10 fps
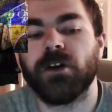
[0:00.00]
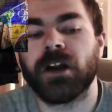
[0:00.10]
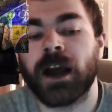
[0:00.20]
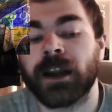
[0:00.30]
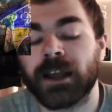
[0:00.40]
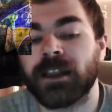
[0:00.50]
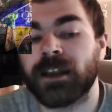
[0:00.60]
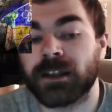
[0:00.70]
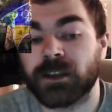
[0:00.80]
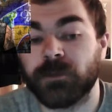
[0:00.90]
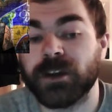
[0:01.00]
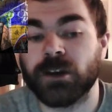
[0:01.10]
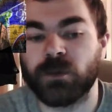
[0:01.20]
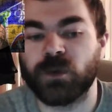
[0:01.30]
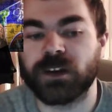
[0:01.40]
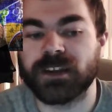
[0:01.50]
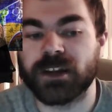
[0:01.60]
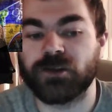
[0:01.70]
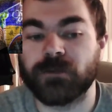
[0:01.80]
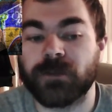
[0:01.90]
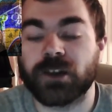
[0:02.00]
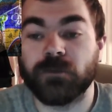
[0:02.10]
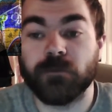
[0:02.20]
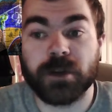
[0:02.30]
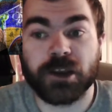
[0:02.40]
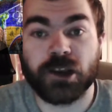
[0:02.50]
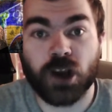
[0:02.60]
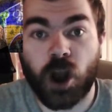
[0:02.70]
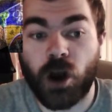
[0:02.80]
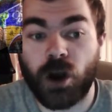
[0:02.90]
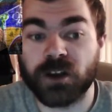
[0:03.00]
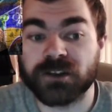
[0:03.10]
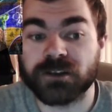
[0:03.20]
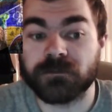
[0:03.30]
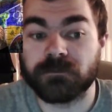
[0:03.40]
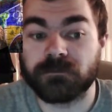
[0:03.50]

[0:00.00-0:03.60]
But I'd like that to be a number one contendership match because